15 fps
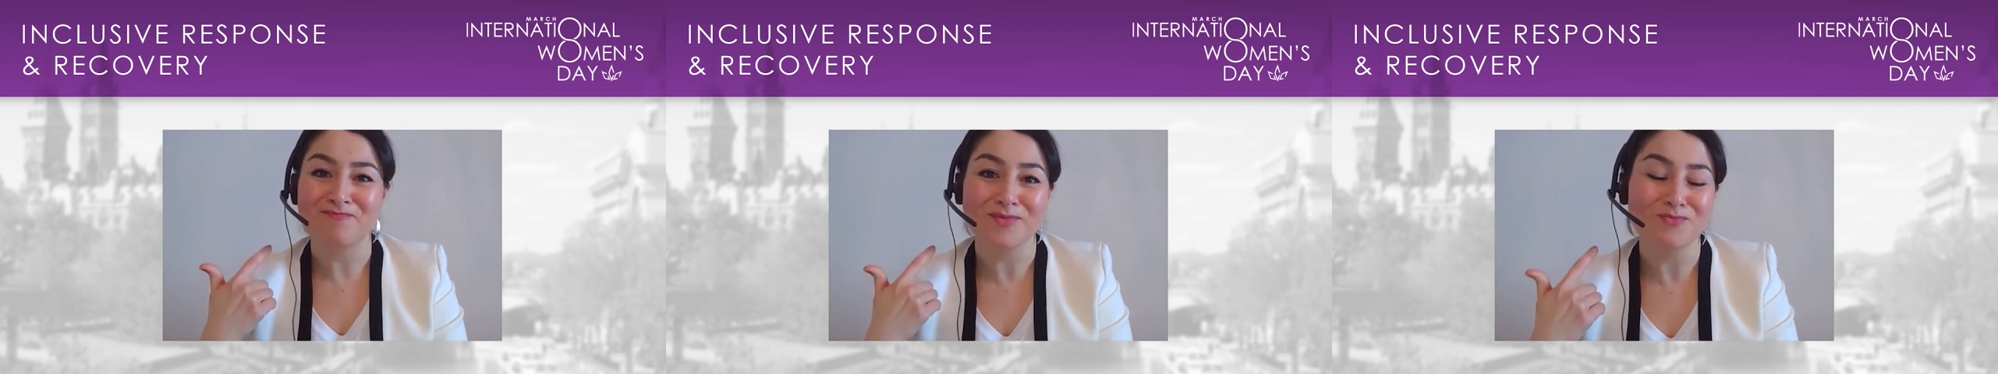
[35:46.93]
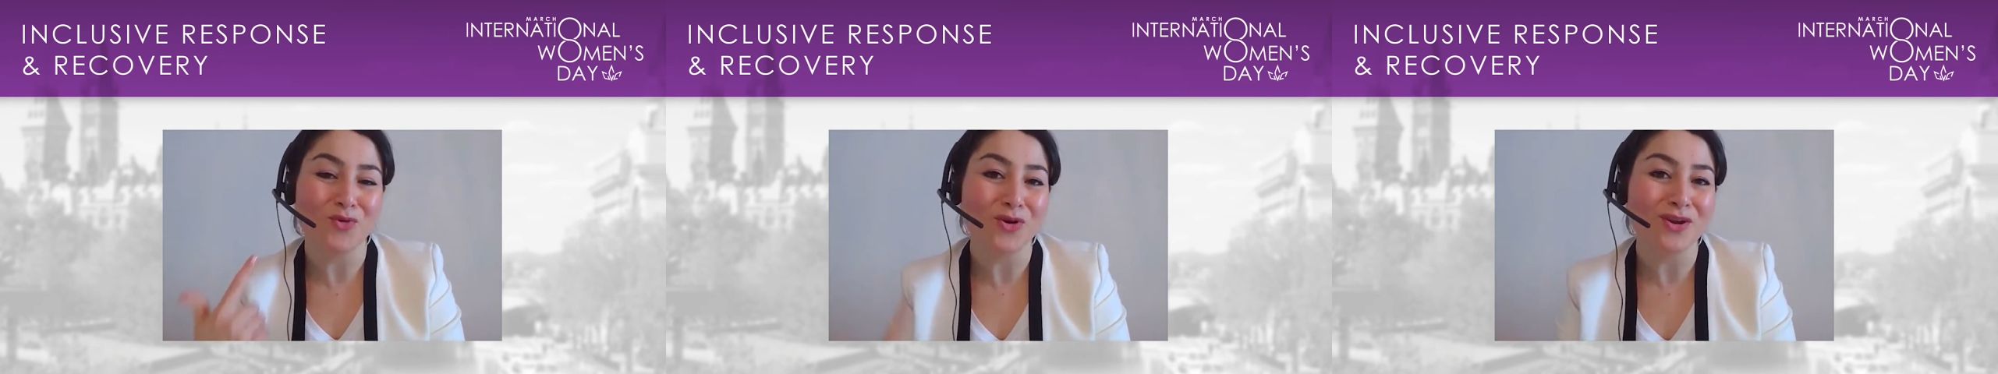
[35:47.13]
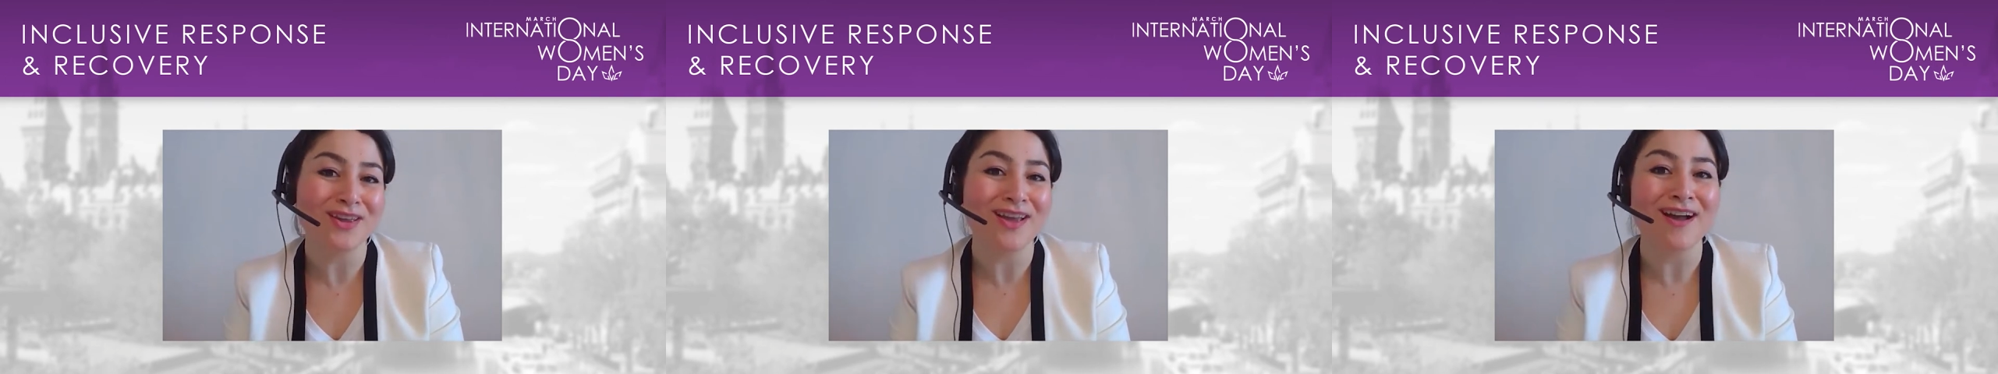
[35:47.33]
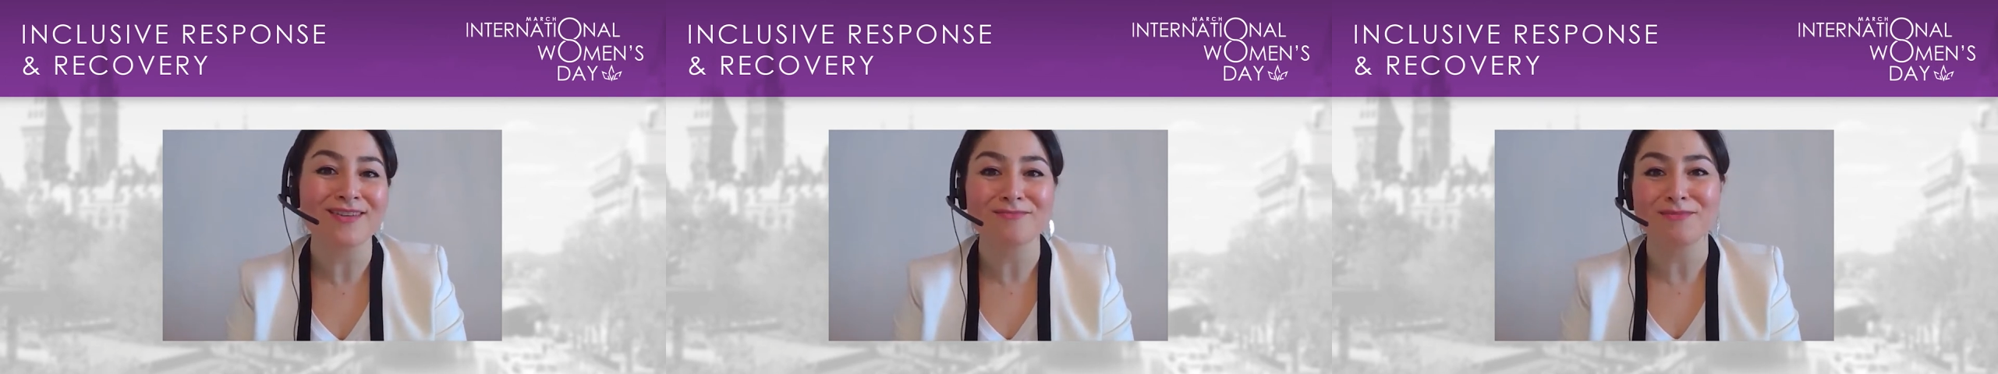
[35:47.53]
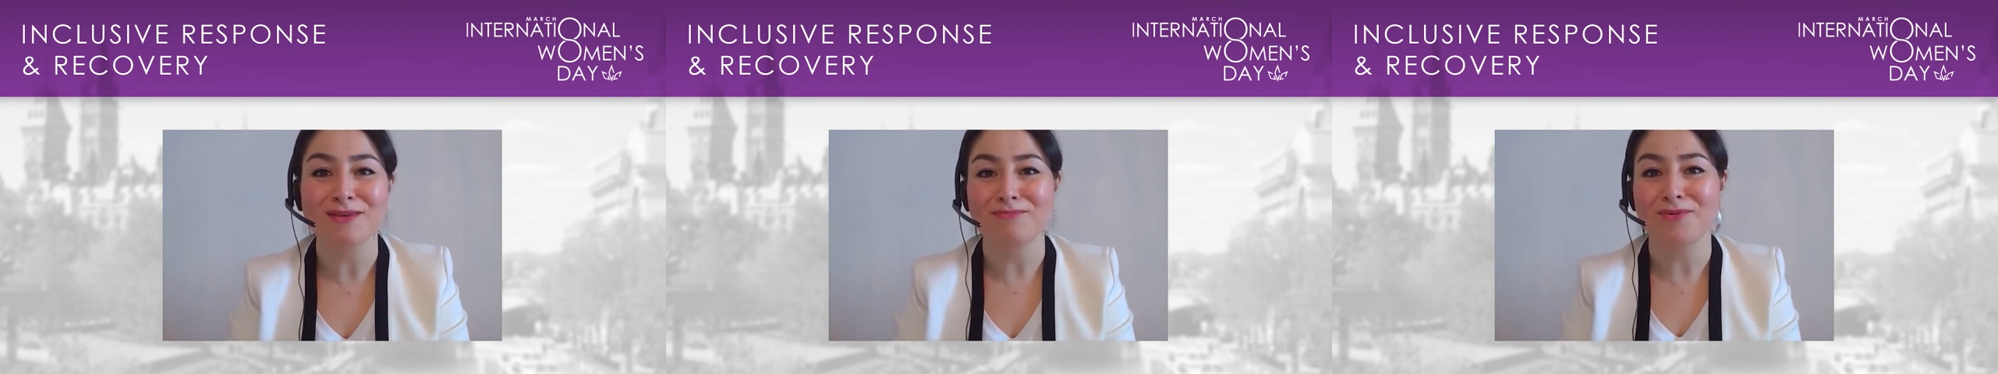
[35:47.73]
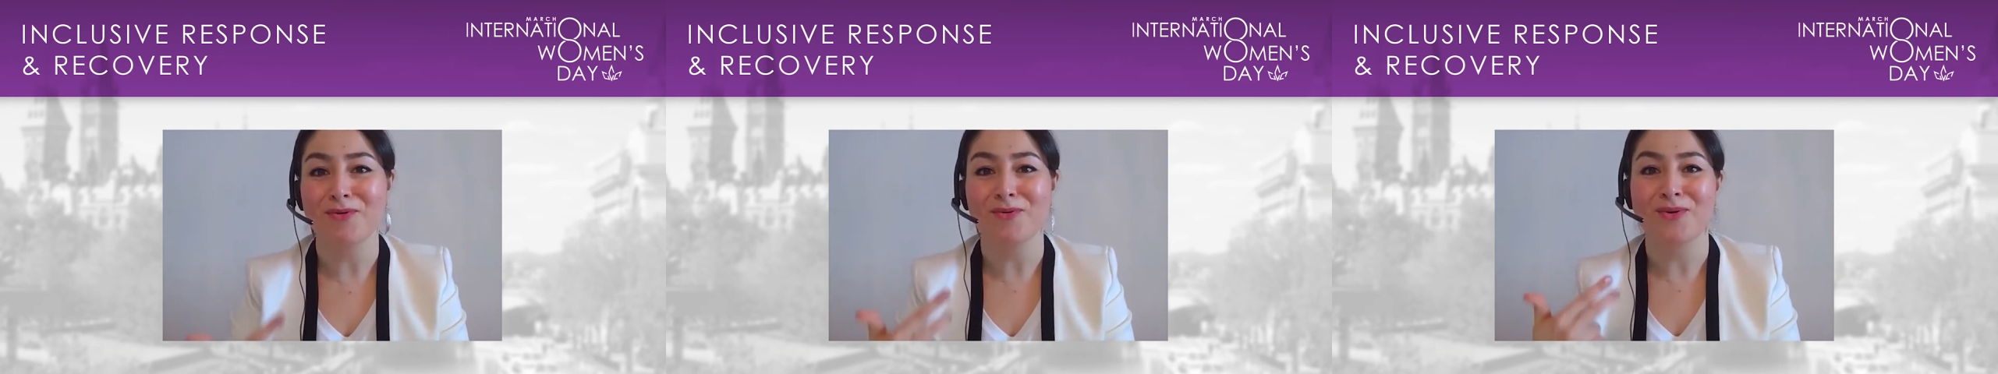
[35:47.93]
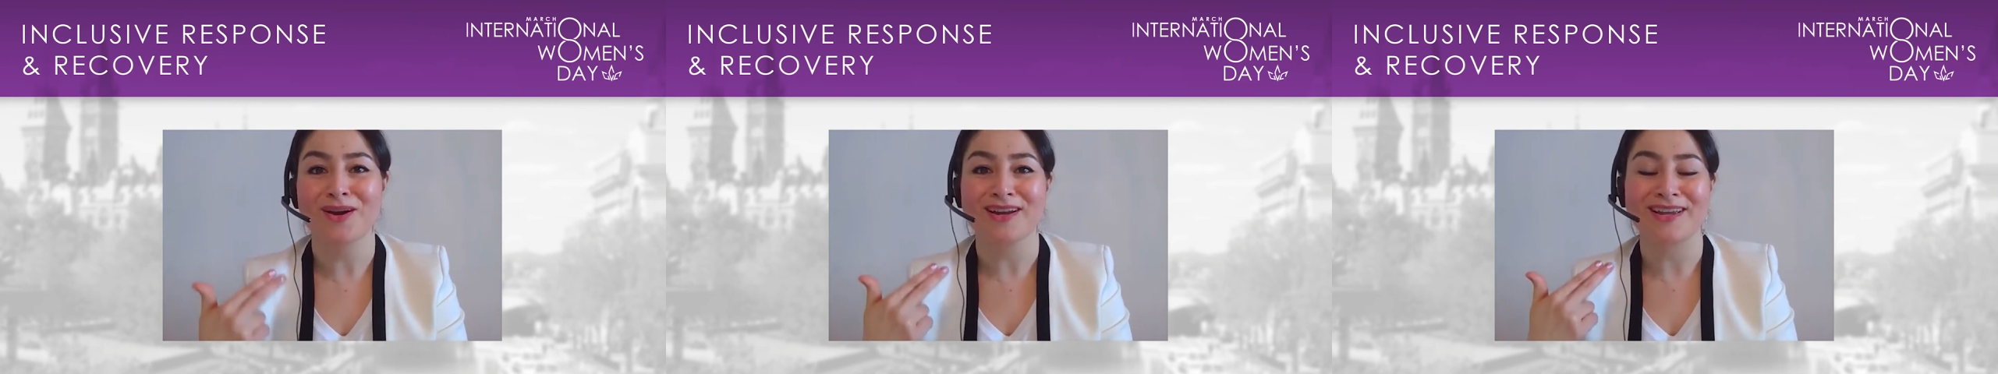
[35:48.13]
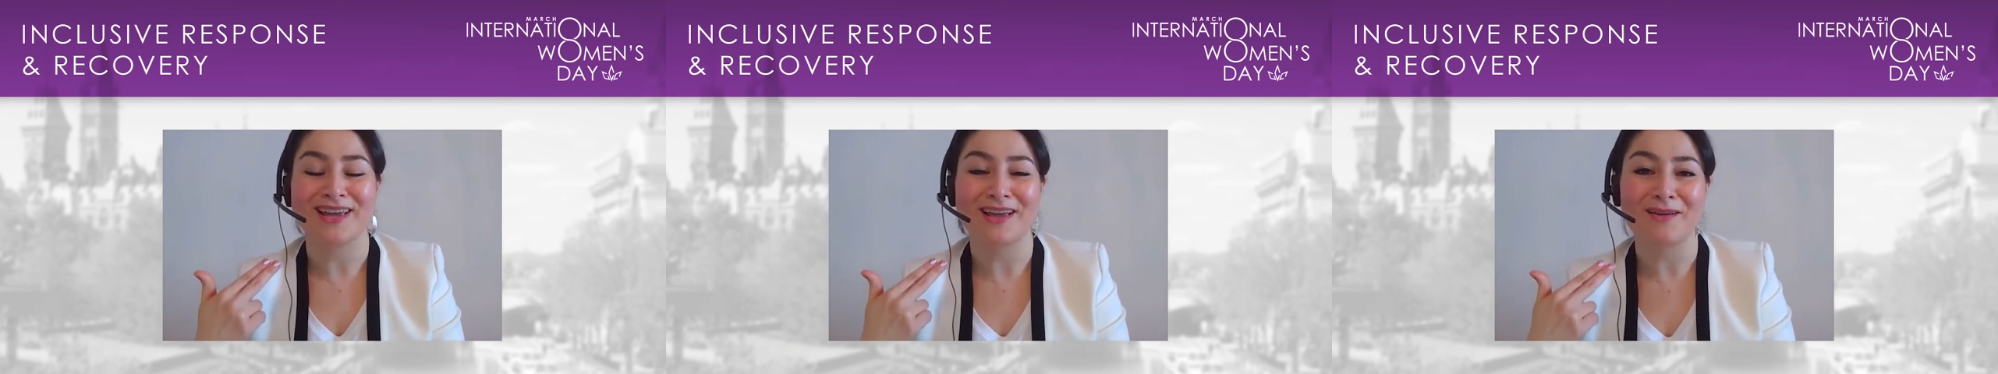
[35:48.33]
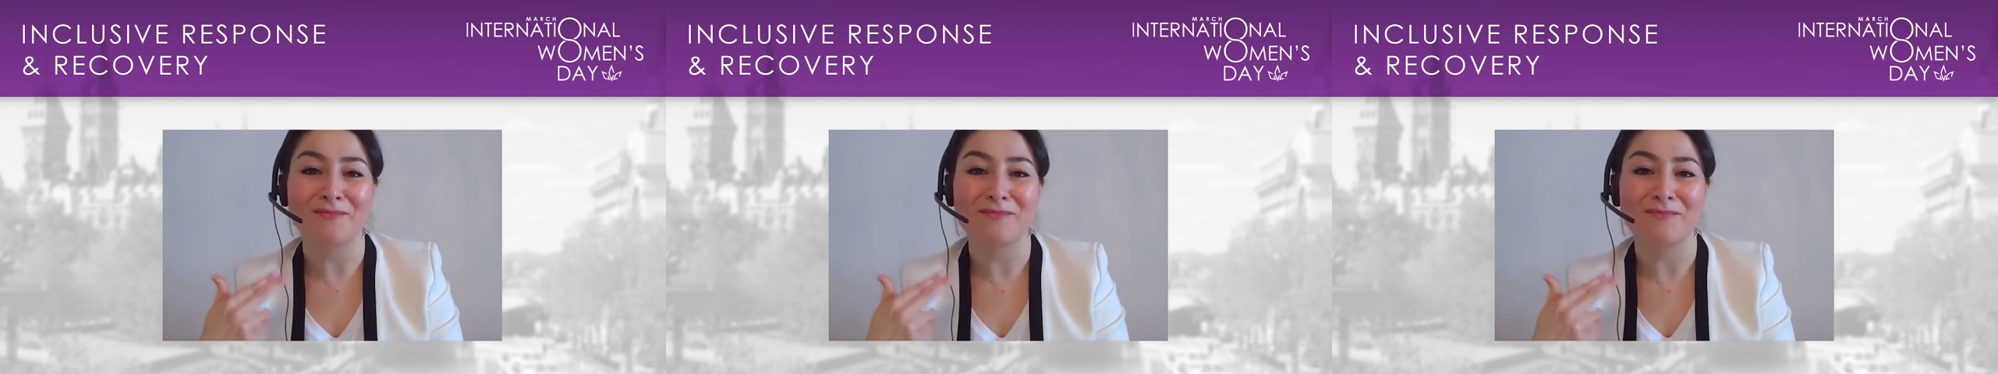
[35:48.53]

more young people working,